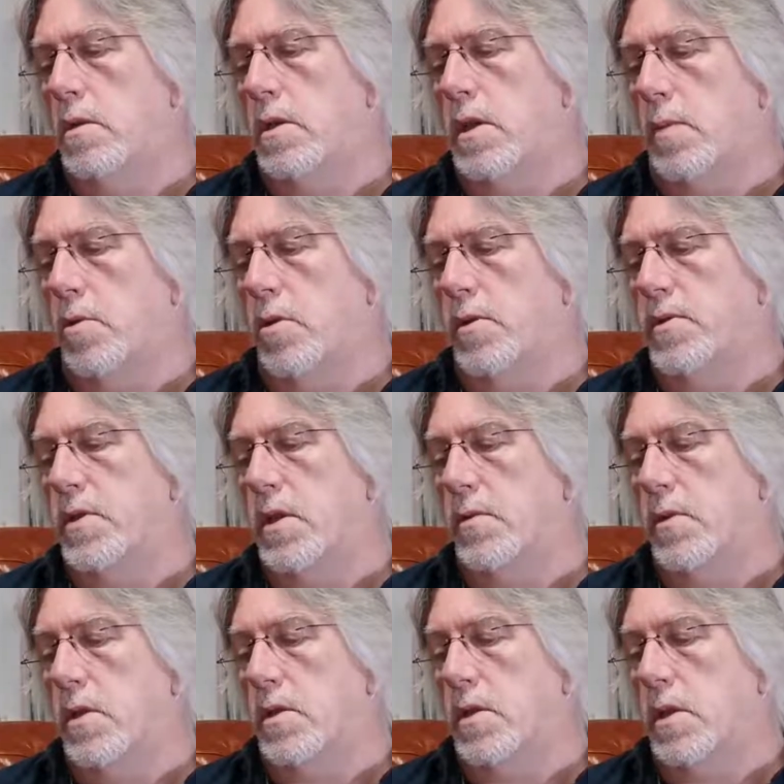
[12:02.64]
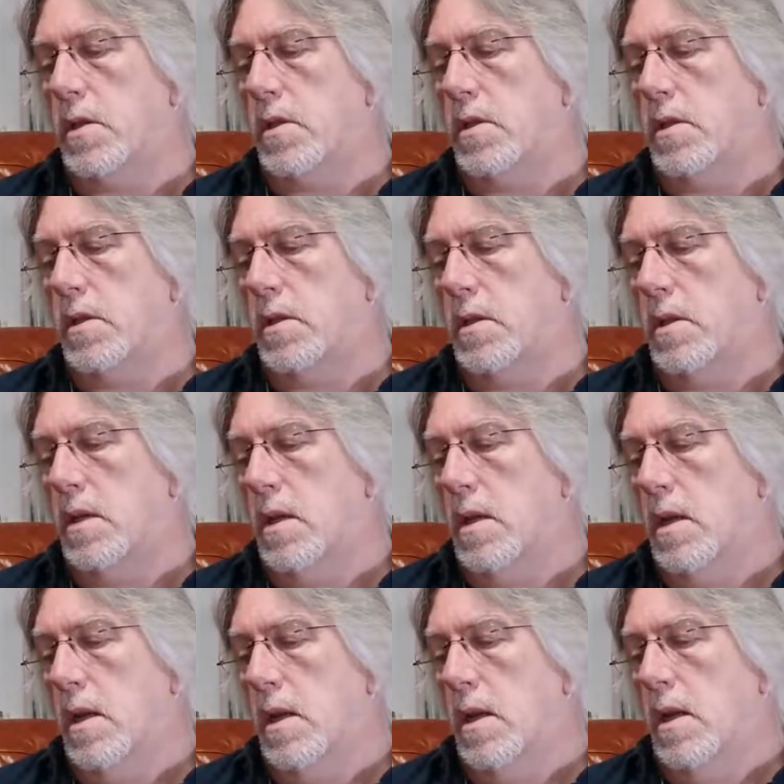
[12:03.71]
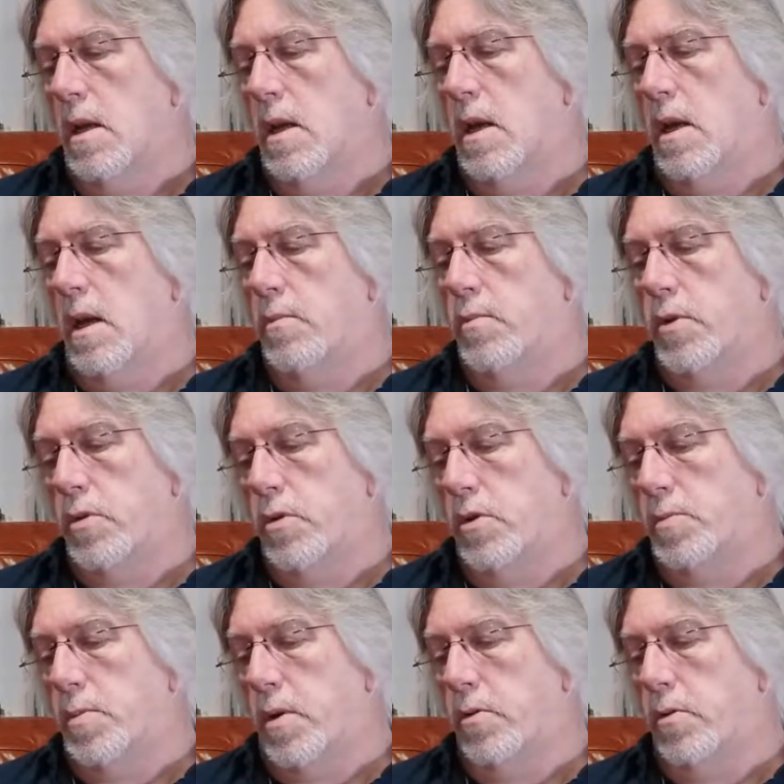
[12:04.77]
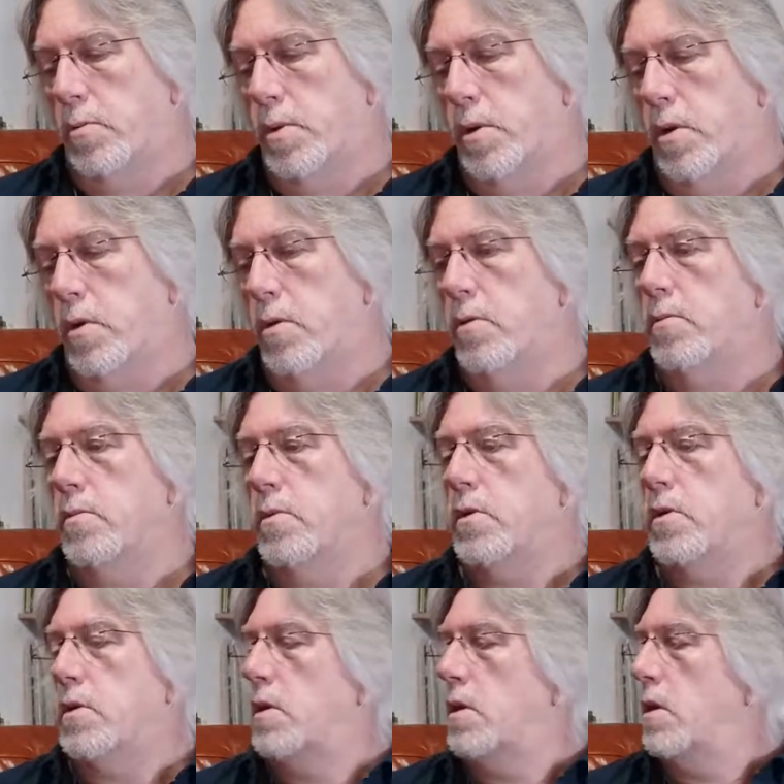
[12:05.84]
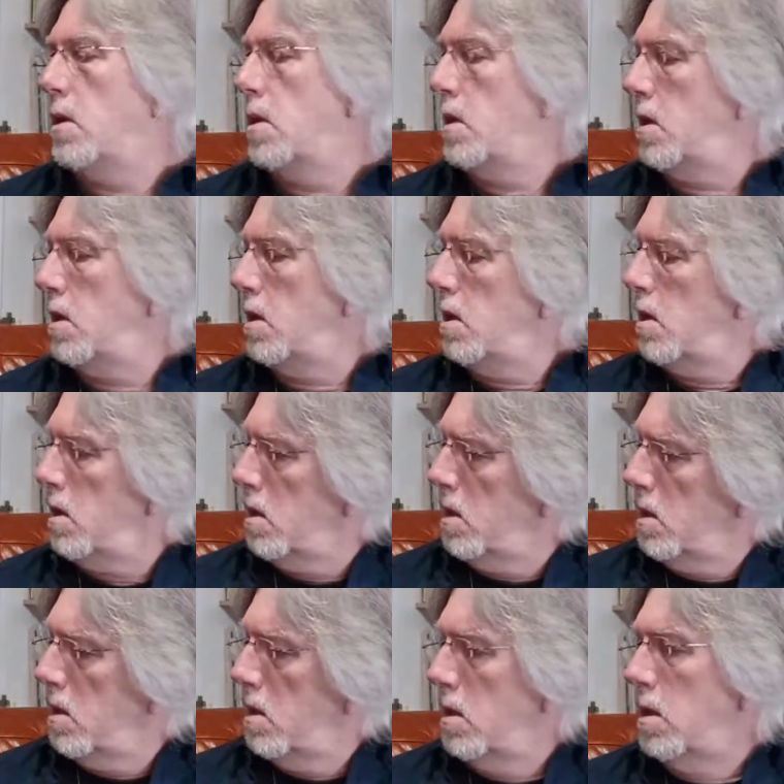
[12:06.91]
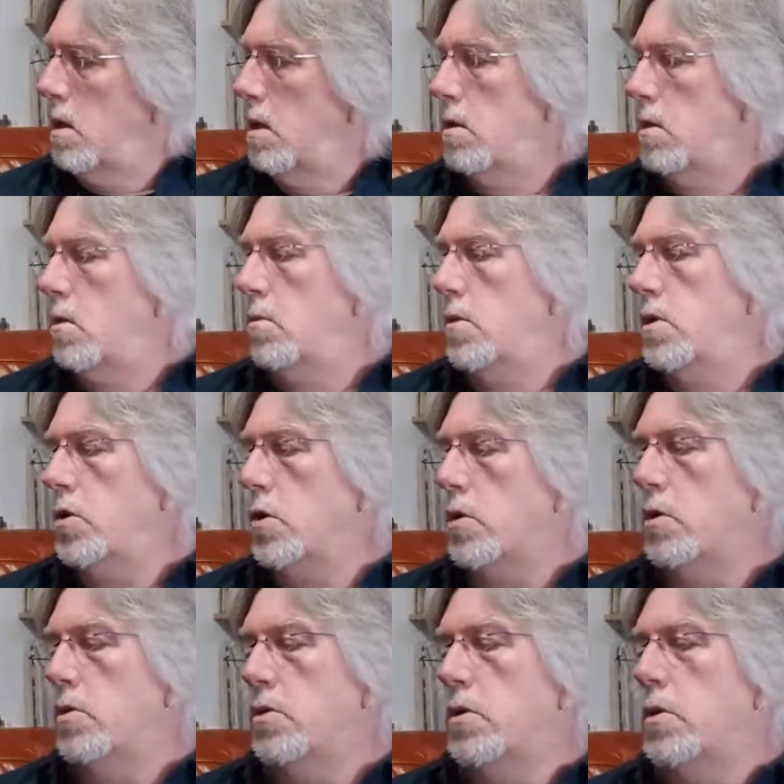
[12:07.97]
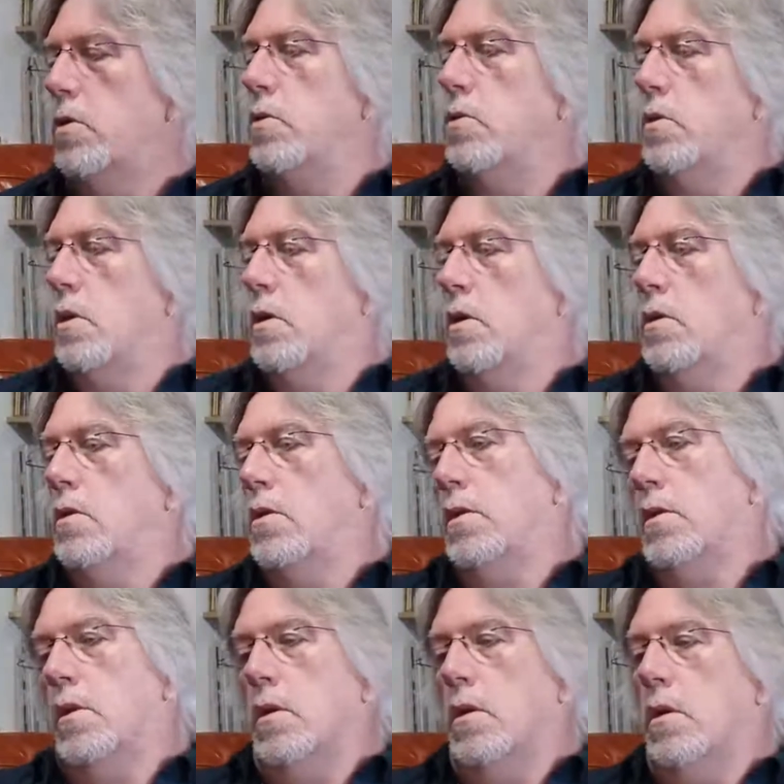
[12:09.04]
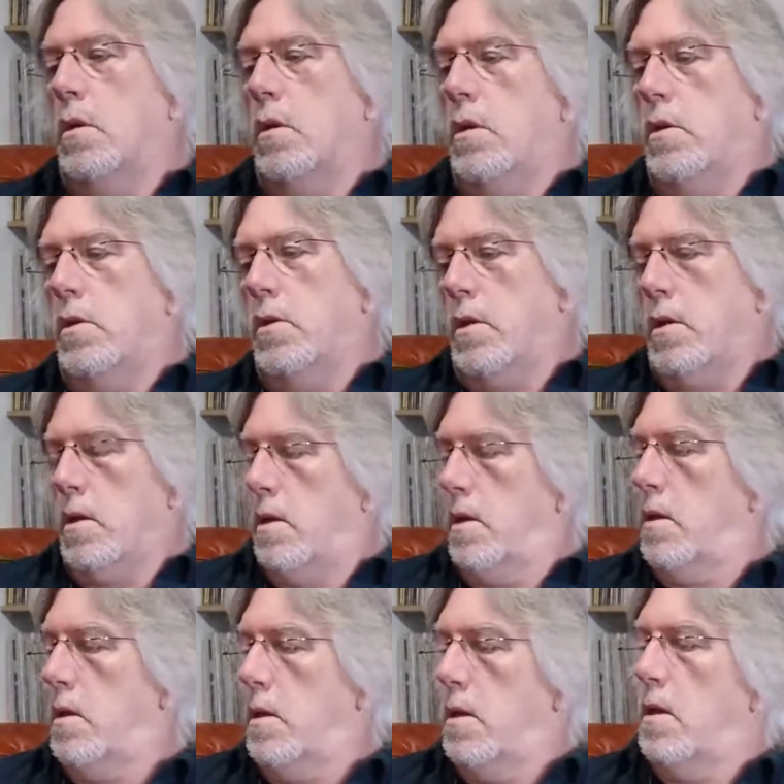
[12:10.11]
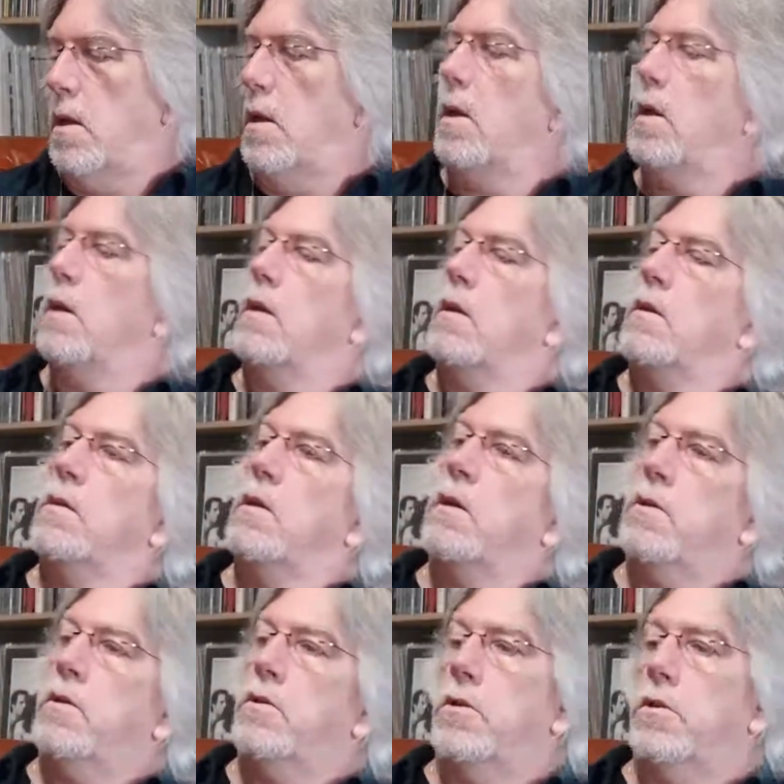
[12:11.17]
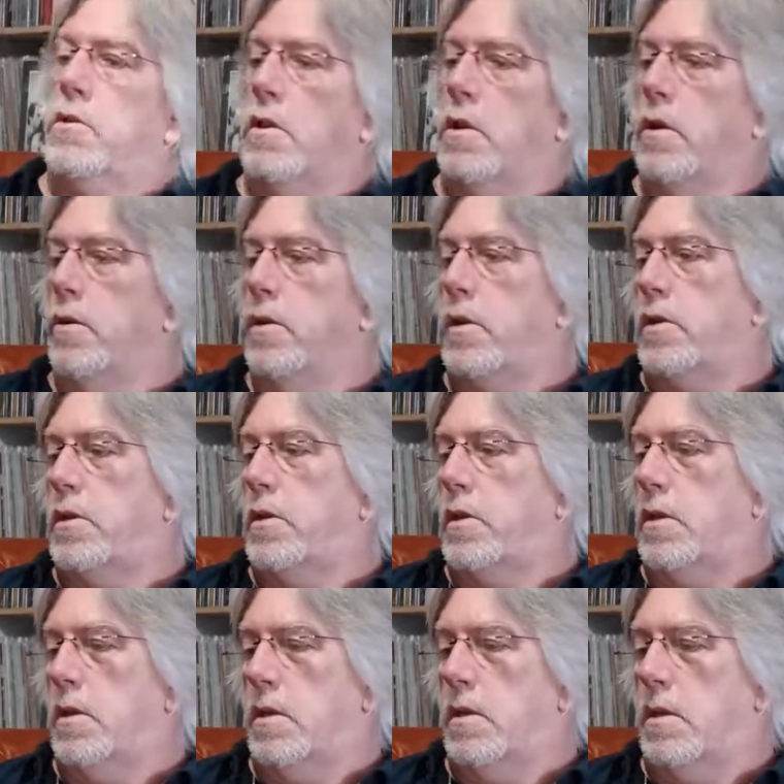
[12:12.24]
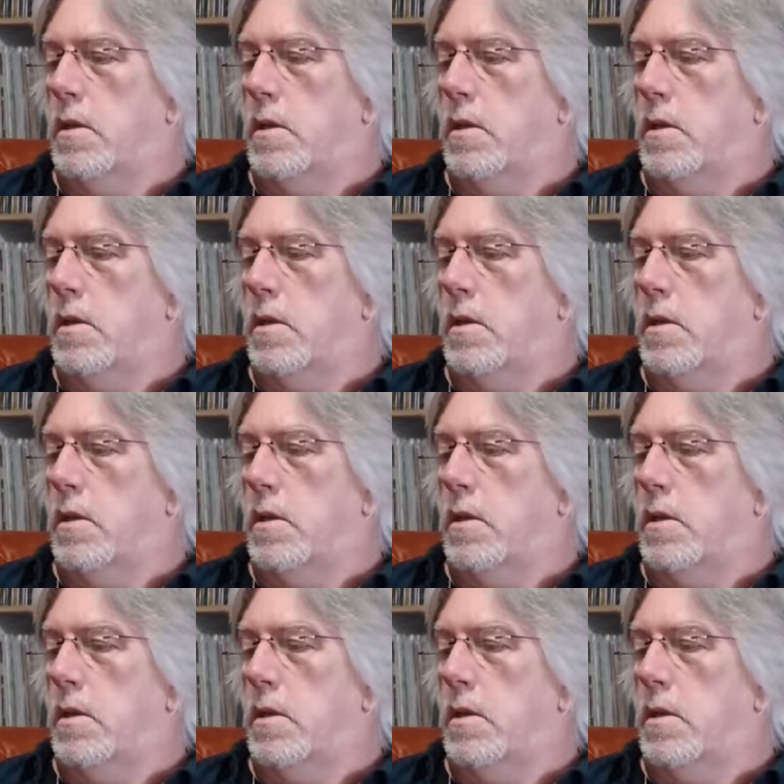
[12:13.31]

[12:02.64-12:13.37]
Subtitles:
summer of 76 and produced by Rupert Holmes. And not much I can show you on the inside. No, it's just the lyrics.